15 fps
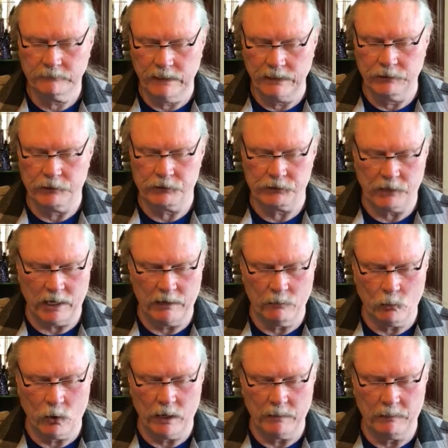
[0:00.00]
in the
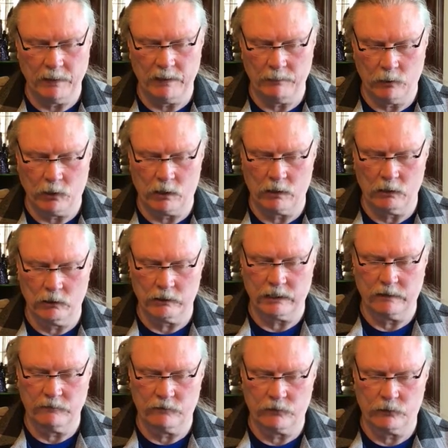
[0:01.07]
same way, people are
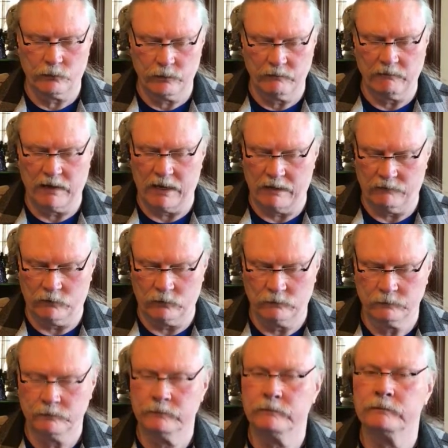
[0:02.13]
looking for
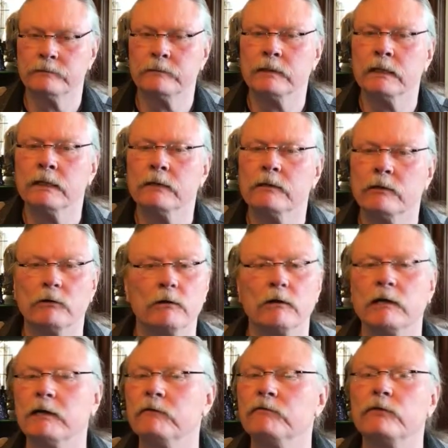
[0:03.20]
revival. They're
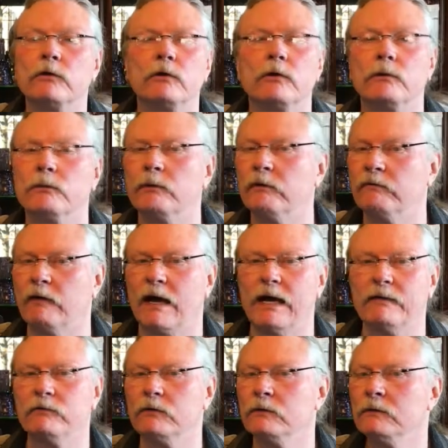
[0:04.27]
looking for a
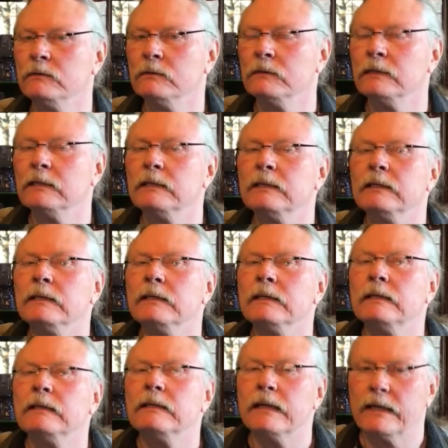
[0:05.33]
revival
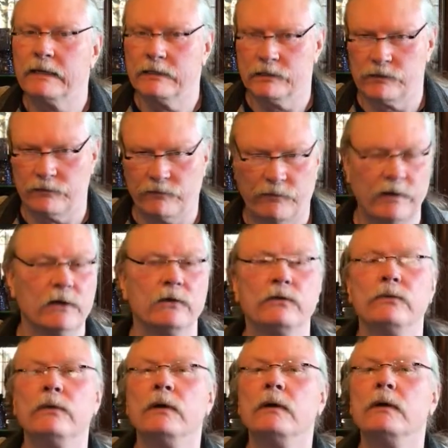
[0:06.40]
that is
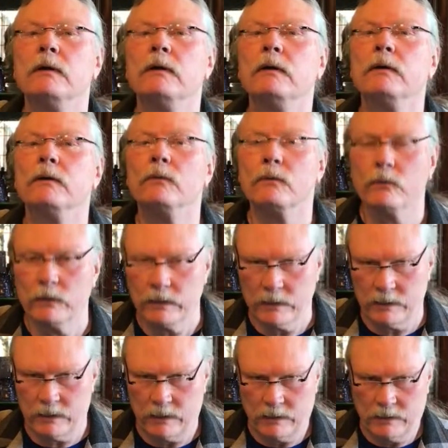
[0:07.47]
filled
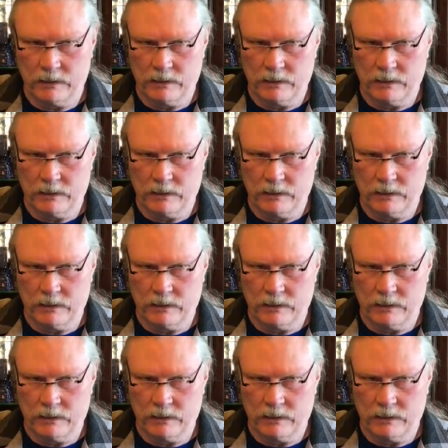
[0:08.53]
with